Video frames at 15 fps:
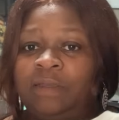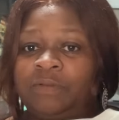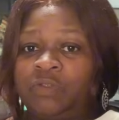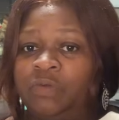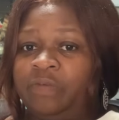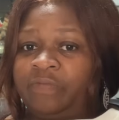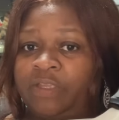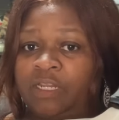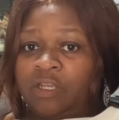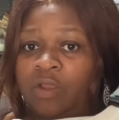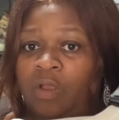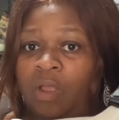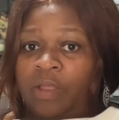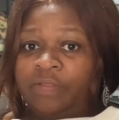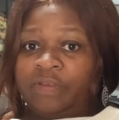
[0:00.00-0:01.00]
do a video
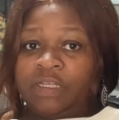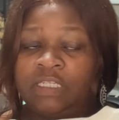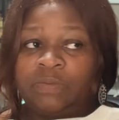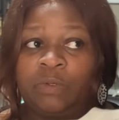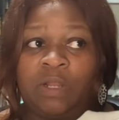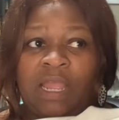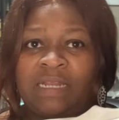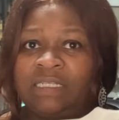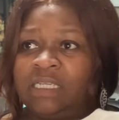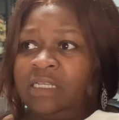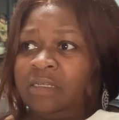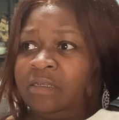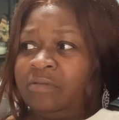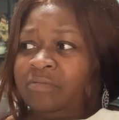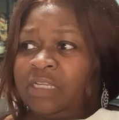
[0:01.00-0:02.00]
on this when I did
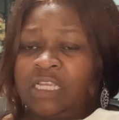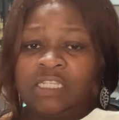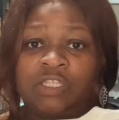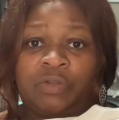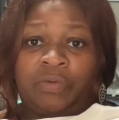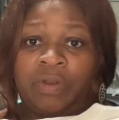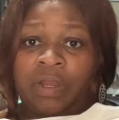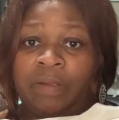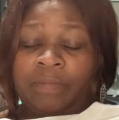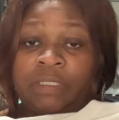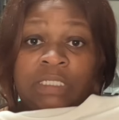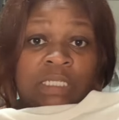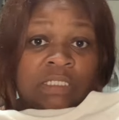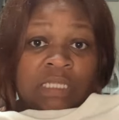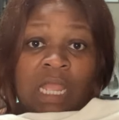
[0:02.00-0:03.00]
an Instagram, a
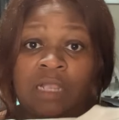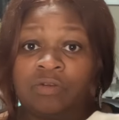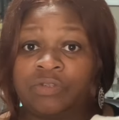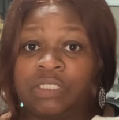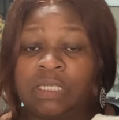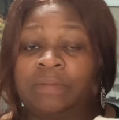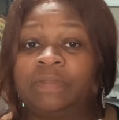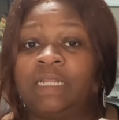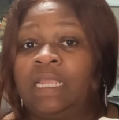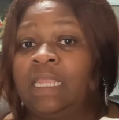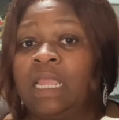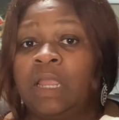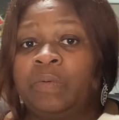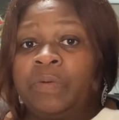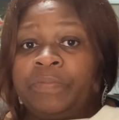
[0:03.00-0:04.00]
TikTok or something. I
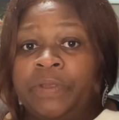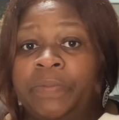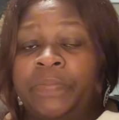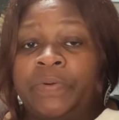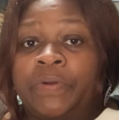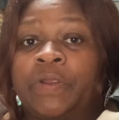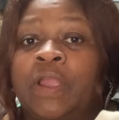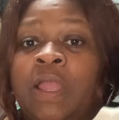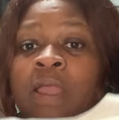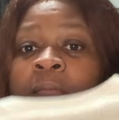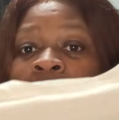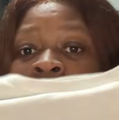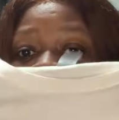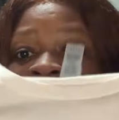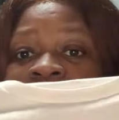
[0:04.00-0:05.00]
can't remember.
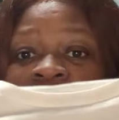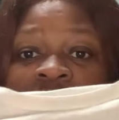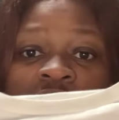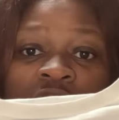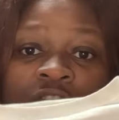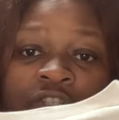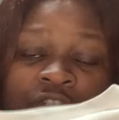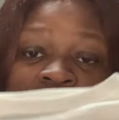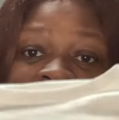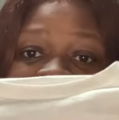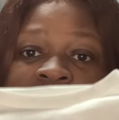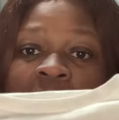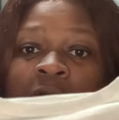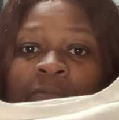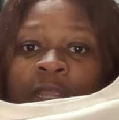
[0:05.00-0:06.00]
But these are the shirts
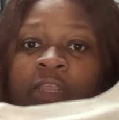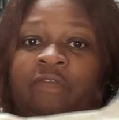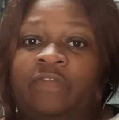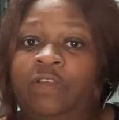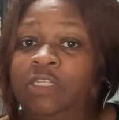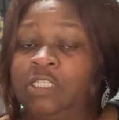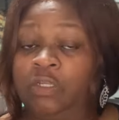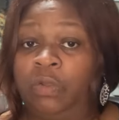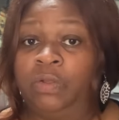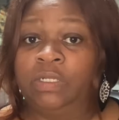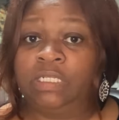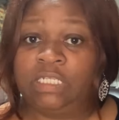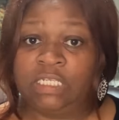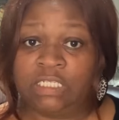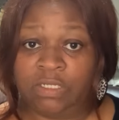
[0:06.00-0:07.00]
that I was making for us to go to
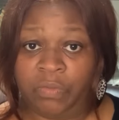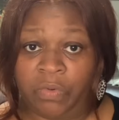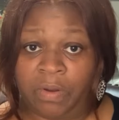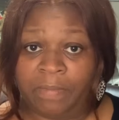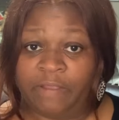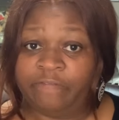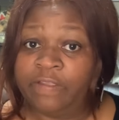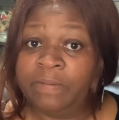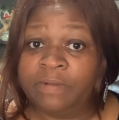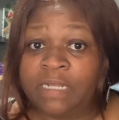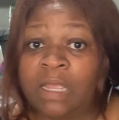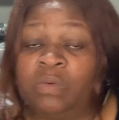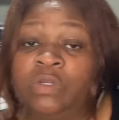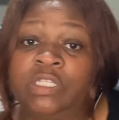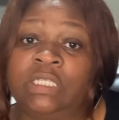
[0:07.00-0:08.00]
Disney World. My family and
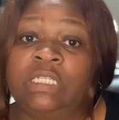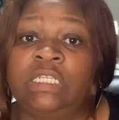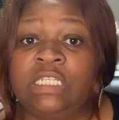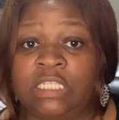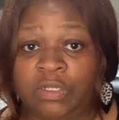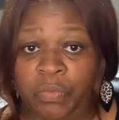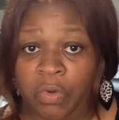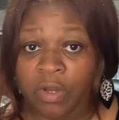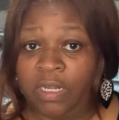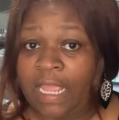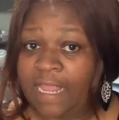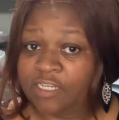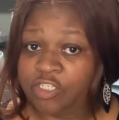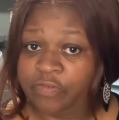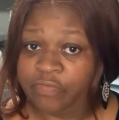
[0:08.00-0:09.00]
I went to Disney World
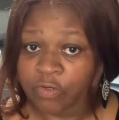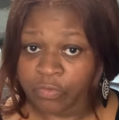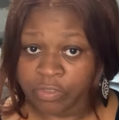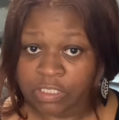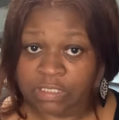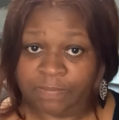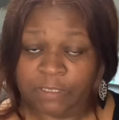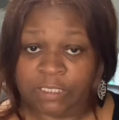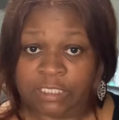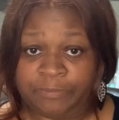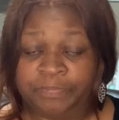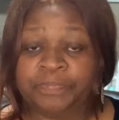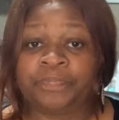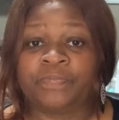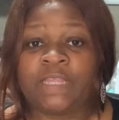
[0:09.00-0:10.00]
last year for Christmas.
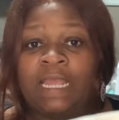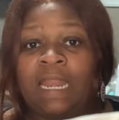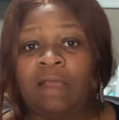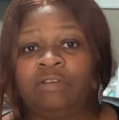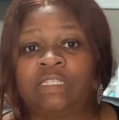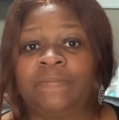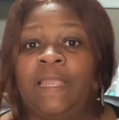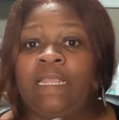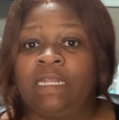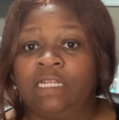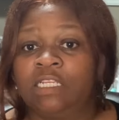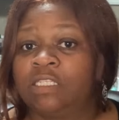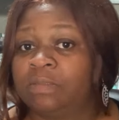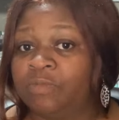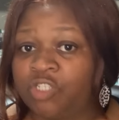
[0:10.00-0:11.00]
And I was making
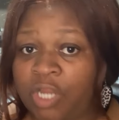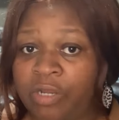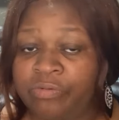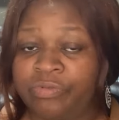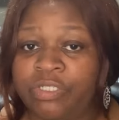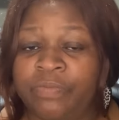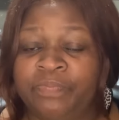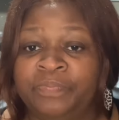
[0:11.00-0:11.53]
us some shirts.